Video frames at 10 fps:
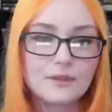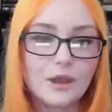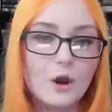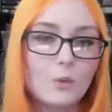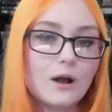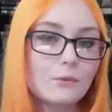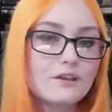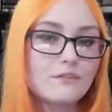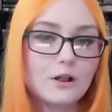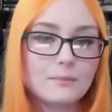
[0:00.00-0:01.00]
While
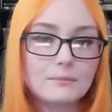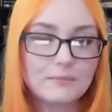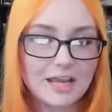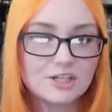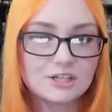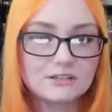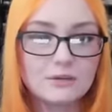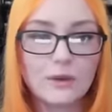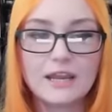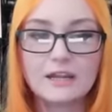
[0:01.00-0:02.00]
we've all been
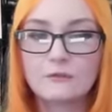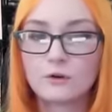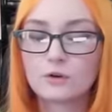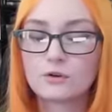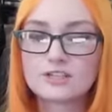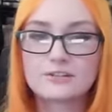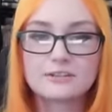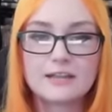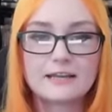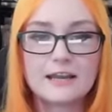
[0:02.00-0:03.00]
patiently waiting for Crystal
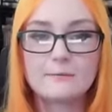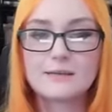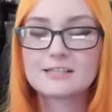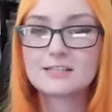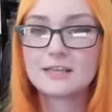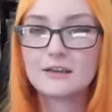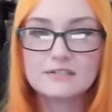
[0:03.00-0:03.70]
Dynamics to give